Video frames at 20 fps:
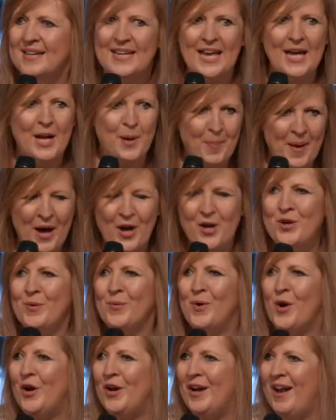Get about
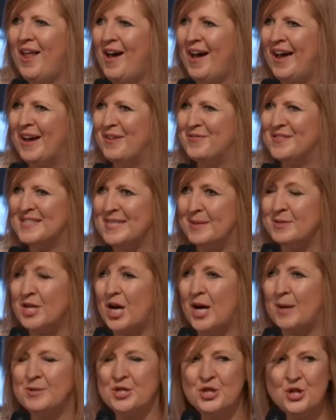your own life.
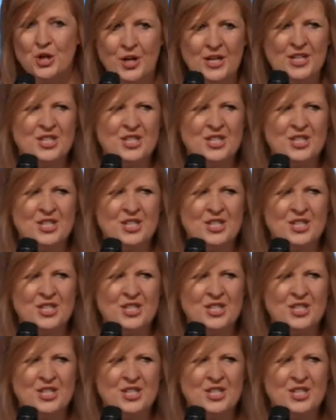Sometimes you've got